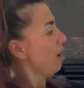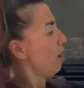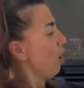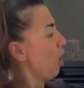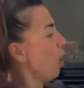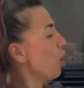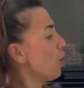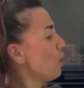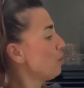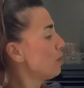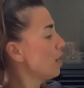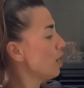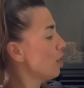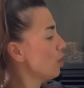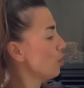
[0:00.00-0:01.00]
Oh
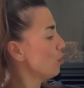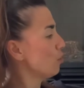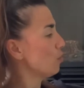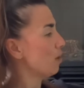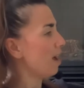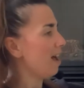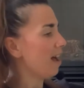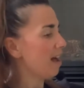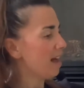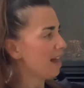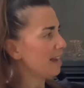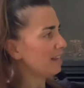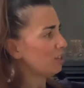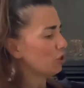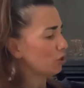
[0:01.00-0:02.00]
no!
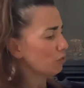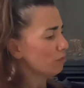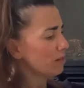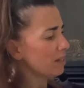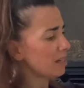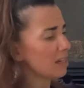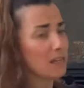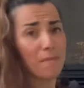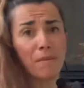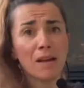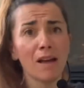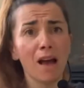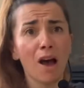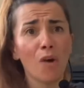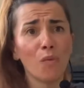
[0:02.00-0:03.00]
Ice cream
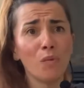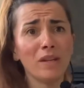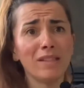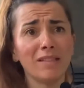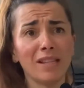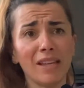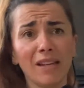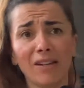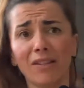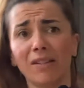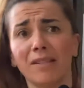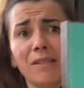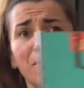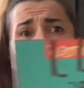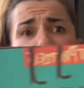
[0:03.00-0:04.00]
with tears
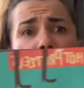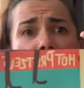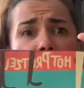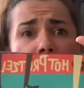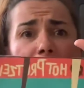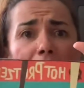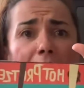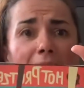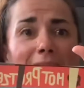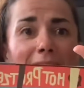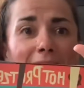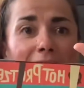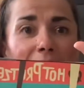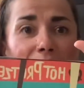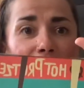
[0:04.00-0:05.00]
in my eye.
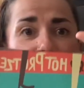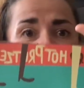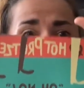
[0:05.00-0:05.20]
He